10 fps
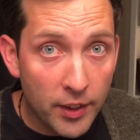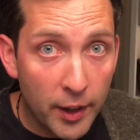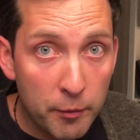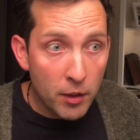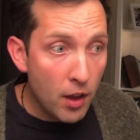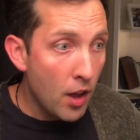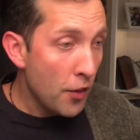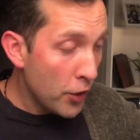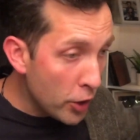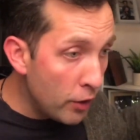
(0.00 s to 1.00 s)
it?
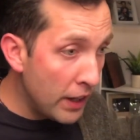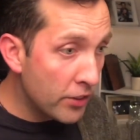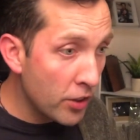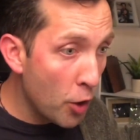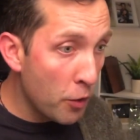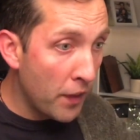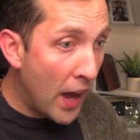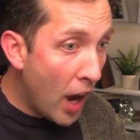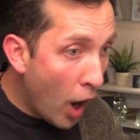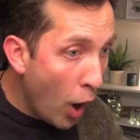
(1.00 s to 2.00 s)
That you need to know that
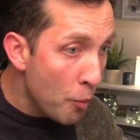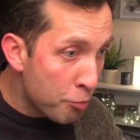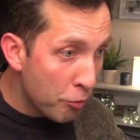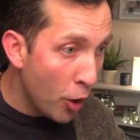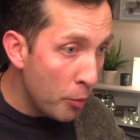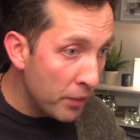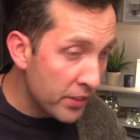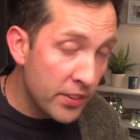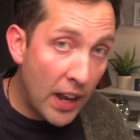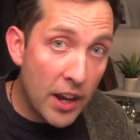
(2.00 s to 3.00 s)
that hope rope is
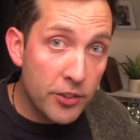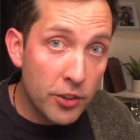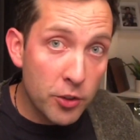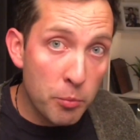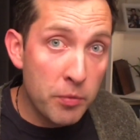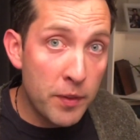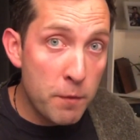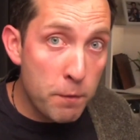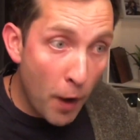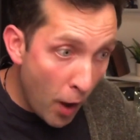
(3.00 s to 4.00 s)
attached to something
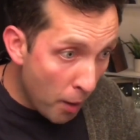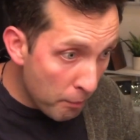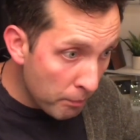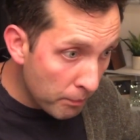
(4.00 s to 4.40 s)
firm.